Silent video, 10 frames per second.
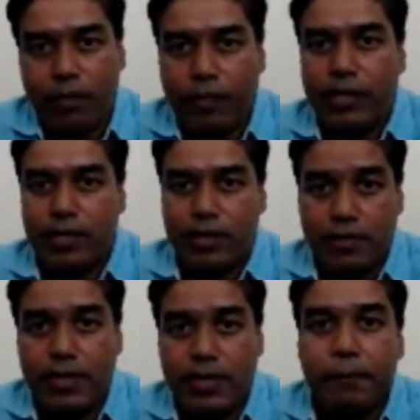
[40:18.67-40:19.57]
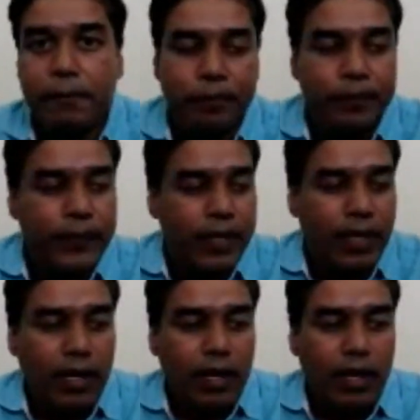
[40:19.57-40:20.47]
Otherwise,
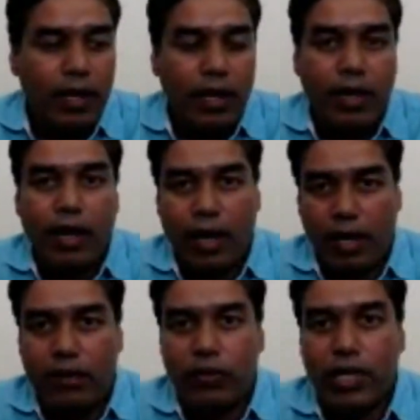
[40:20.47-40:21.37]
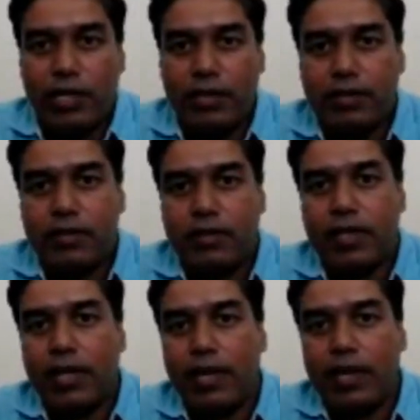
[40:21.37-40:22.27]
you can also
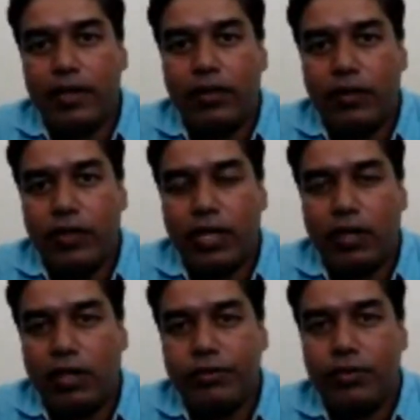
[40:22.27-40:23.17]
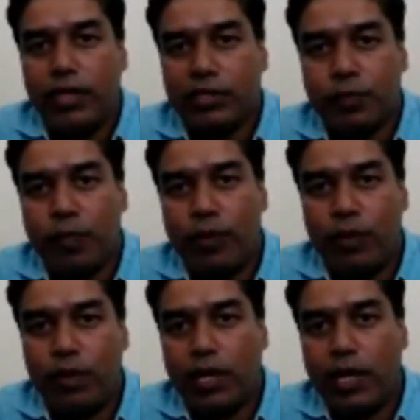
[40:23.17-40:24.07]
explore magnetic particle
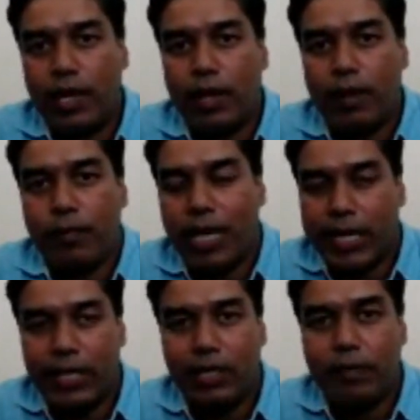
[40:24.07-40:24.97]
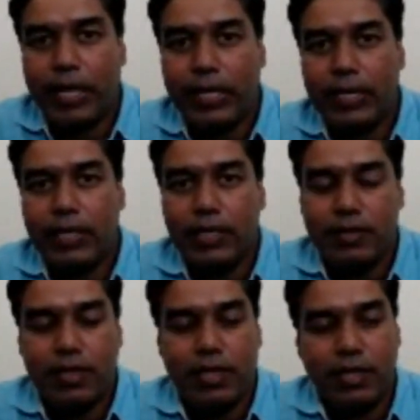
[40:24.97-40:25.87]
testing if you have the
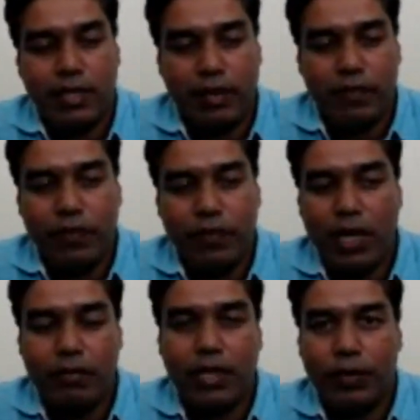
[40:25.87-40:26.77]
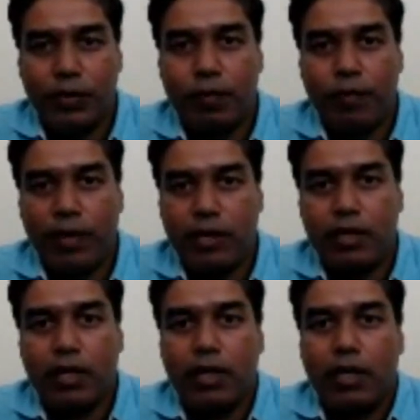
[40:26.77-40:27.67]
equipment to
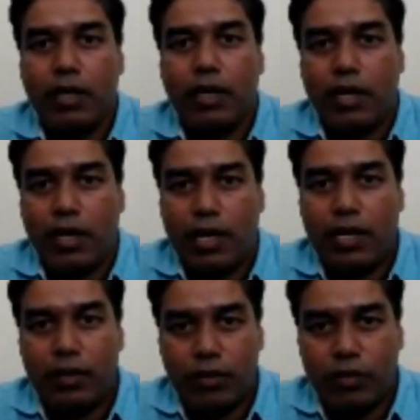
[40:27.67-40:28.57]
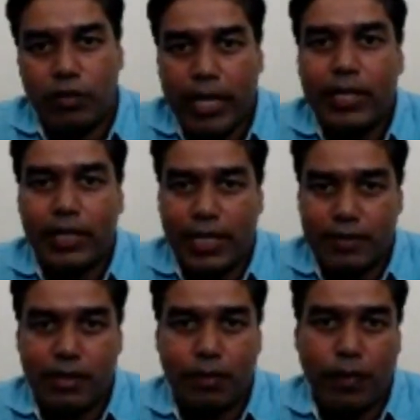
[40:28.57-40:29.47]
magnetize the part. Okay, so
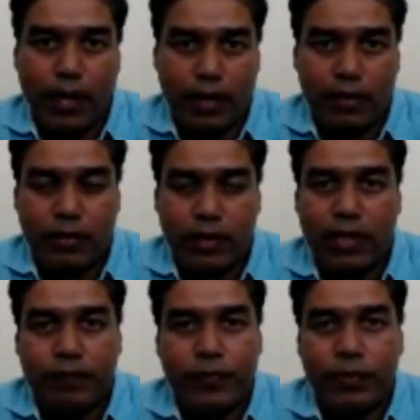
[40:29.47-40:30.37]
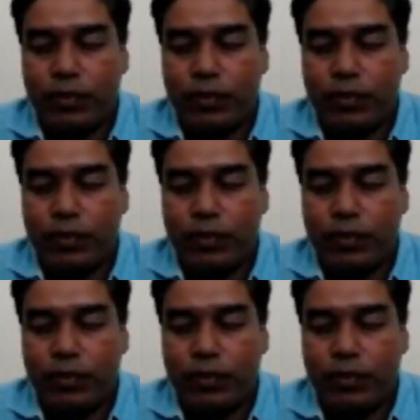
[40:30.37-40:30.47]
if it is about